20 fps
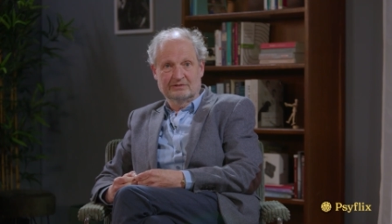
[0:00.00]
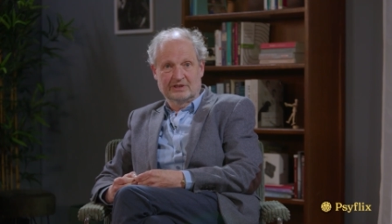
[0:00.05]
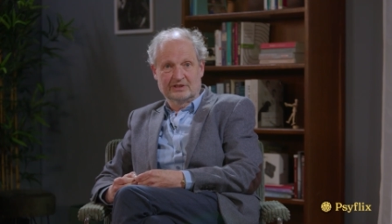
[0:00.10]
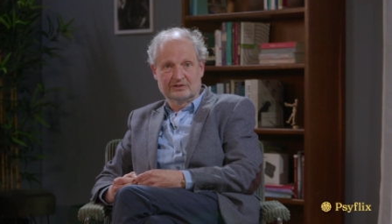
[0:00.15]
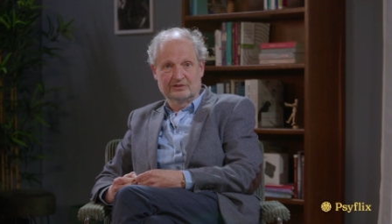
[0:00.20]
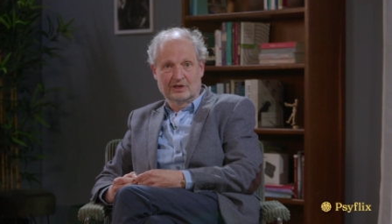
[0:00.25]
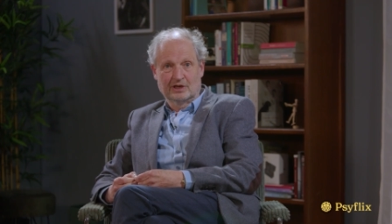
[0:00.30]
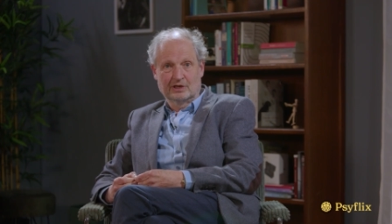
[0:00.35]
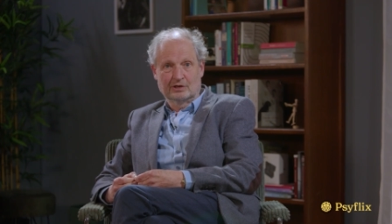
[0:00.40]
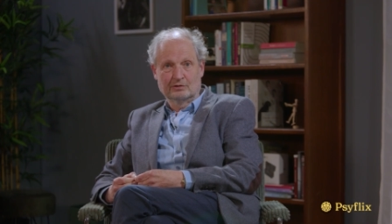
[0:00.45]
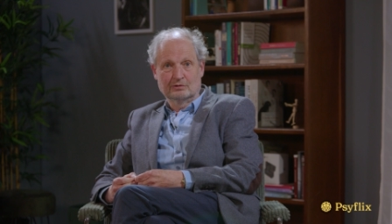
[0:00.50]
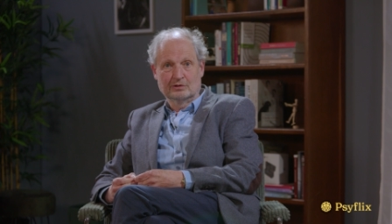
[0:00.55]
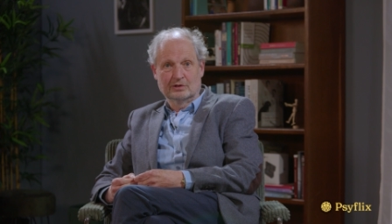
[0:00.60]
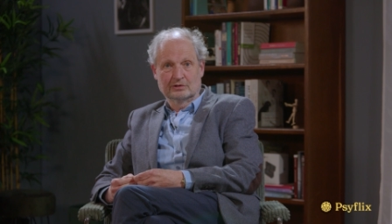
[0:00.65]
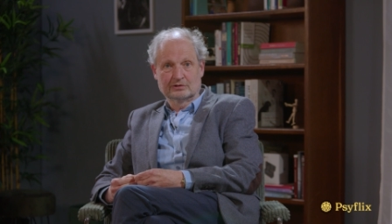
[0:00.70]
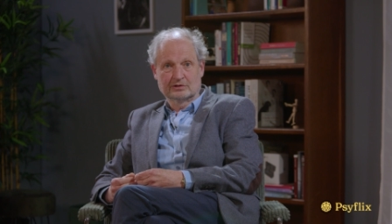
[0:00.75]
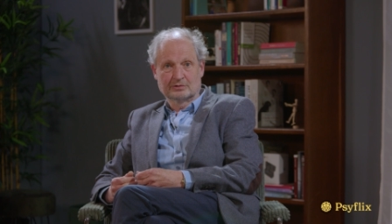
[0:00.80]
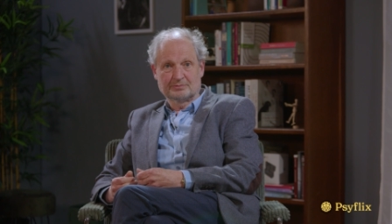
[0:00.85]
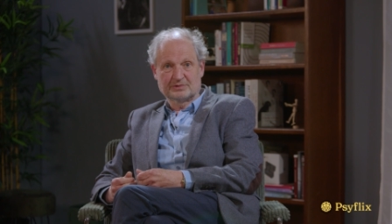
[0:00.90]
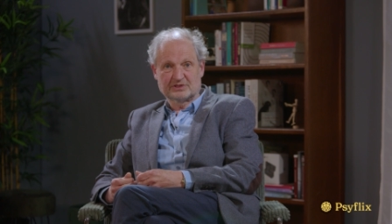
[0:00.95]
and now
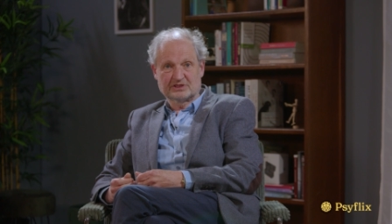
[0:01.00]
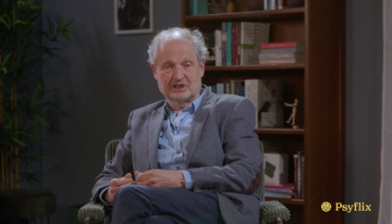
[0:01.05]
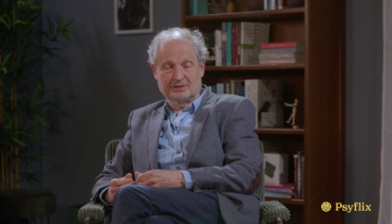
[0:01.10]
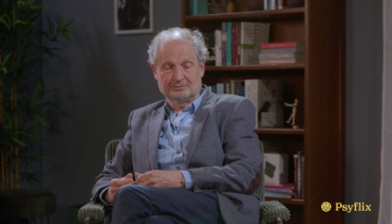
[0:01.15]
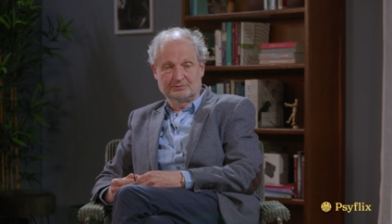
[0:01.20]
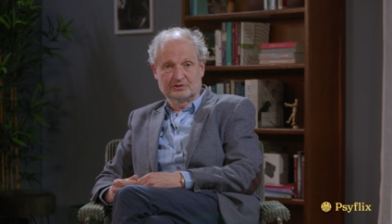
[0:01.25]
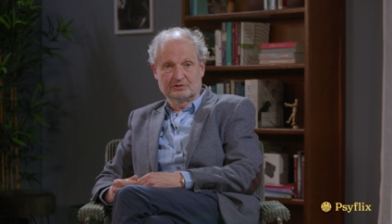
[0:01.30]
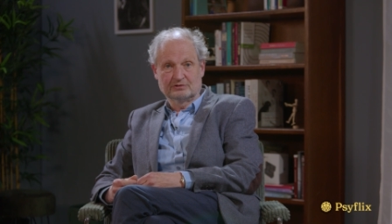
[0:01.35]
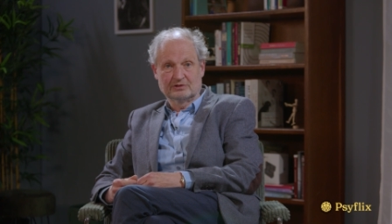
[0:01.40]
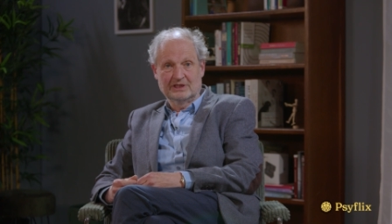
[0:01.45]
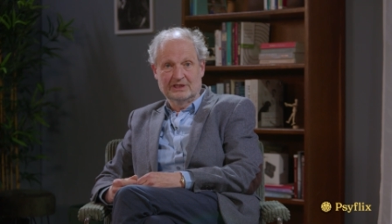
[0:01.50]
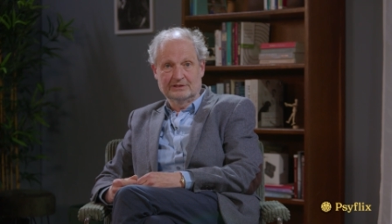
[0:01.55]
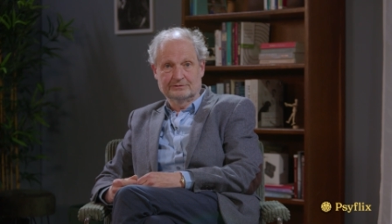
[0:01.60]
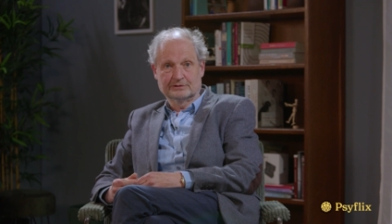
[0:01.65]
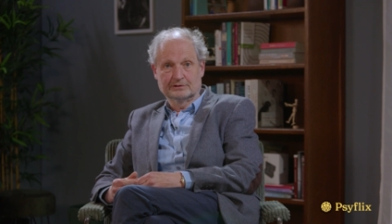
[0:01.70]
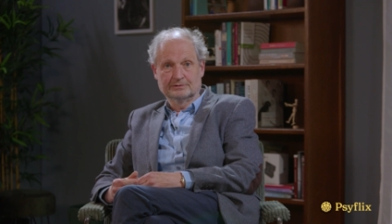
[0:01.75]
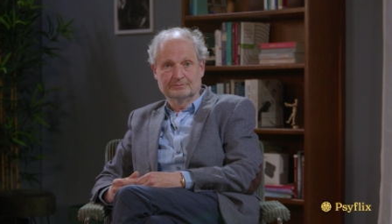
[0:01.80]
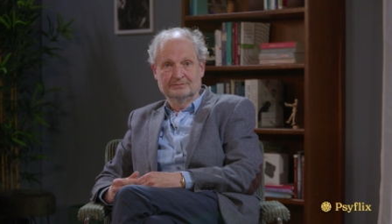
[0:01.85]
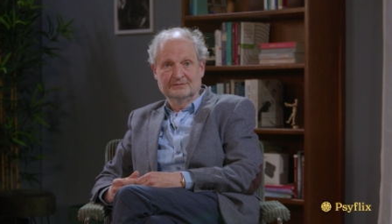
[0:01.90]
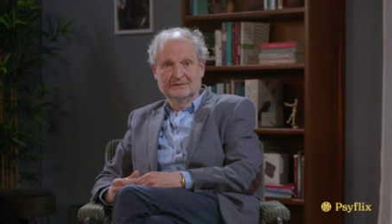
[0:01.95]
on a perceptual
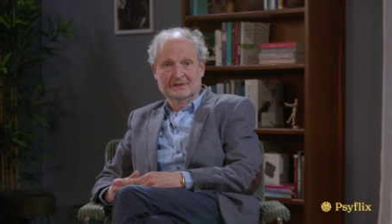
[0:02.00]
level.